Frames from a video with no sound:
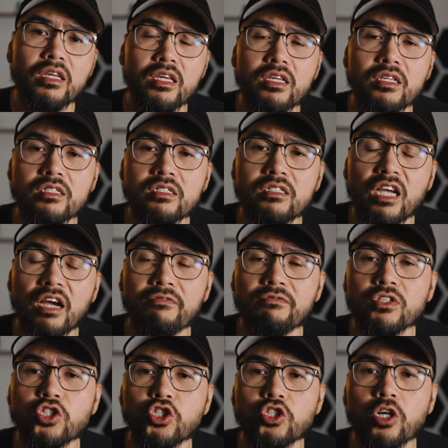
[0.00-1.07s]
is
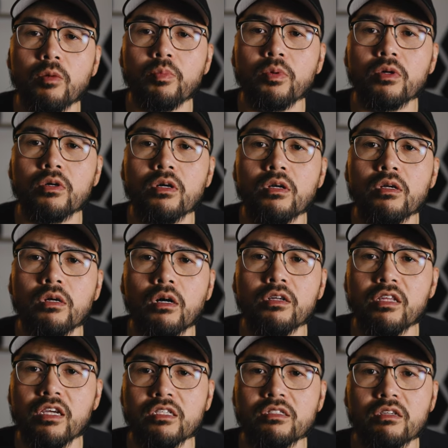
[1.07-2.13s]
definitely sharper on
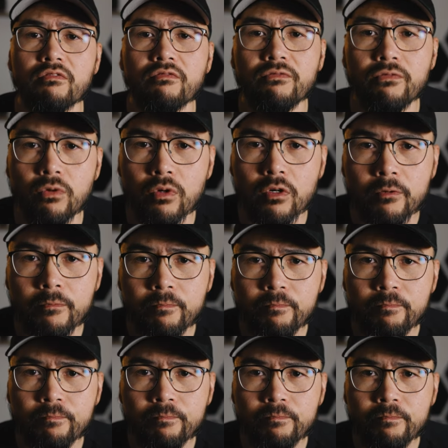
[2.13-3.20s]
the a7IV.
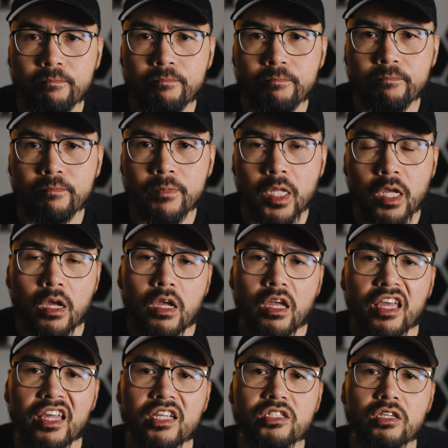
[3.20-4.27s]

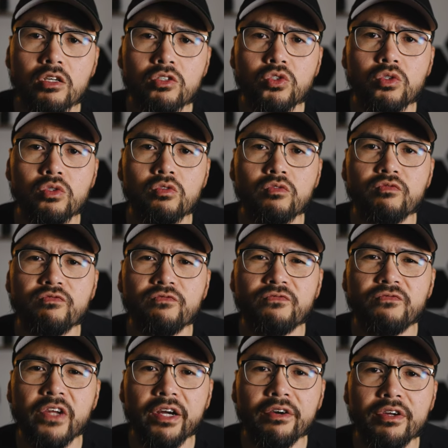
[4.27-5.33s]
It is also
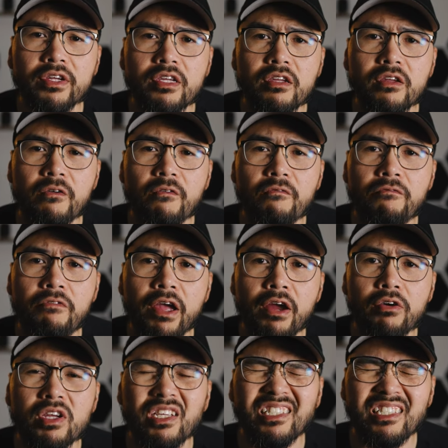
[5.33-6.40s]
very,
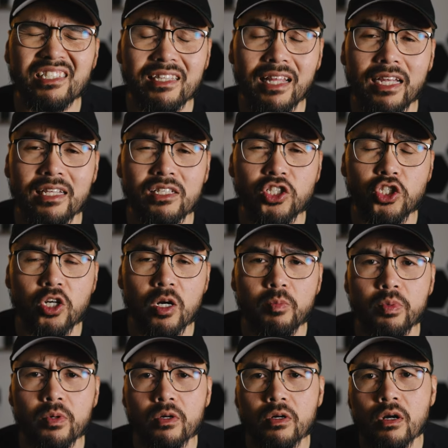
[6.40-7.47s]
very slightly
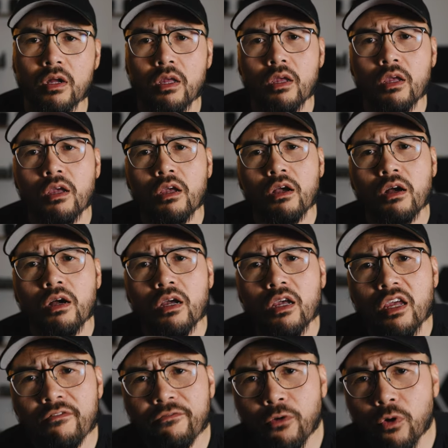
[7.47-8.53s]
sharper
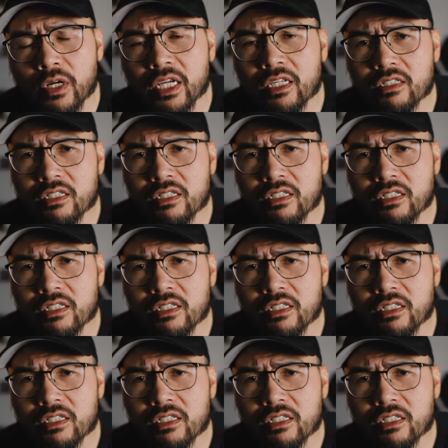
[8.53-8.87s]
in 4K